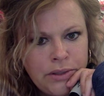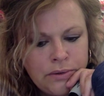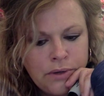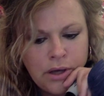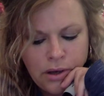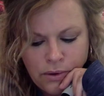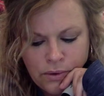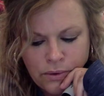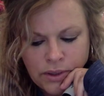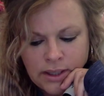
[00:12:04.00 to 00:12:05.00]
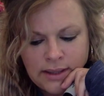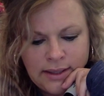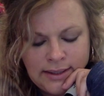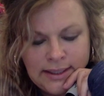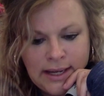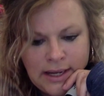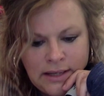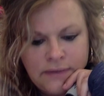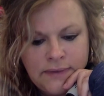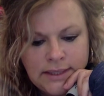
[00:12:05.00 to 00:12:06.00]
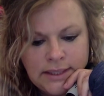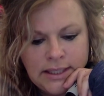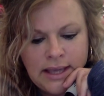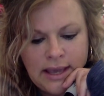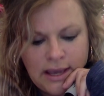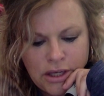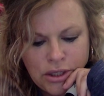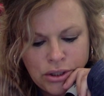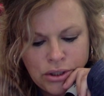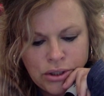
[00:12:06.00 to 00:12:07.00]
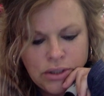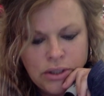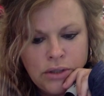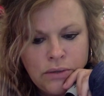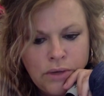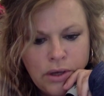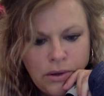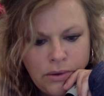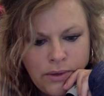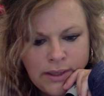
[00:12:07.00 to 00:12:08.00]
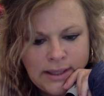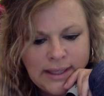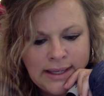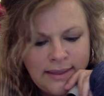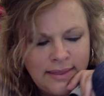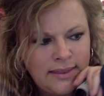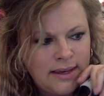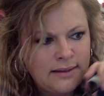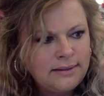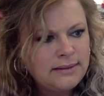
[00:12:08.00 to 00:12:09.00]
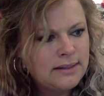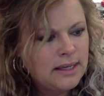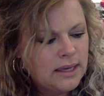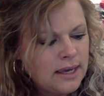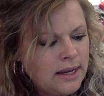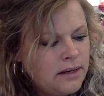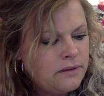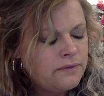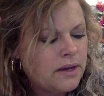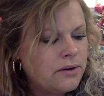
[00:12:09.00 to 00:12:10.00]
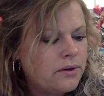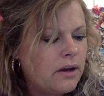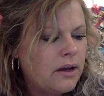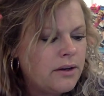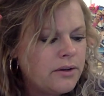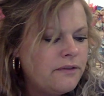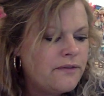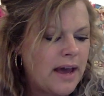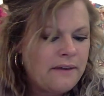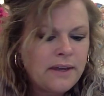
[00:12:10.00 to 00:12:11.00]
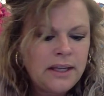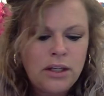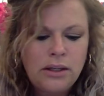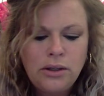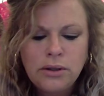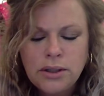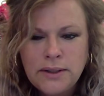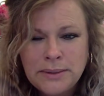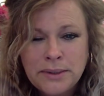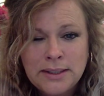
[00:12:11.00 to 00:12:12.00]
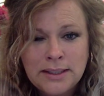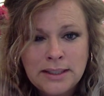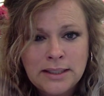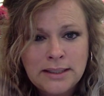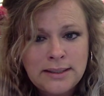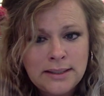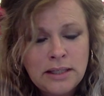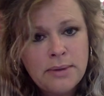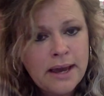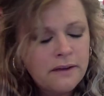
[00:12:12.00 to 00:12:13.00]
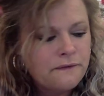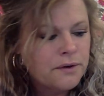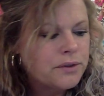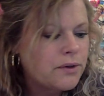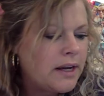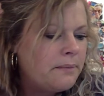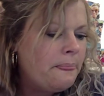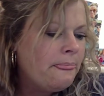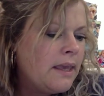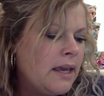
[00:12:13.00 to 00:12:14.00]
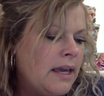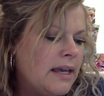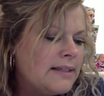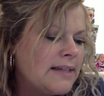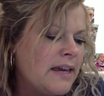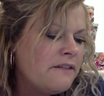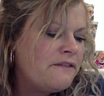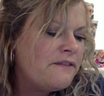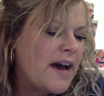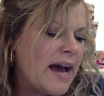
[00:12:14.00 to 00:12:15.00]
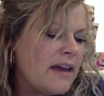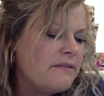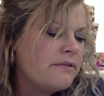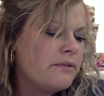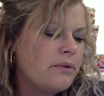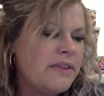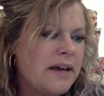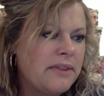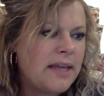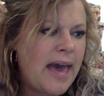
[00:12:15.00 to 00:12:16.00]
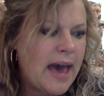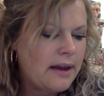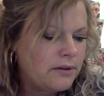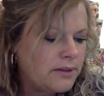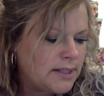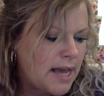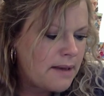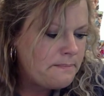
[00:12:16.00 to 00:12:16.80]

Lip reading: code this kind of CH, you code it like this. It kind of under the 5, and you learned this with a cedilla C back in first grade. It's like a 5 without the hat on top.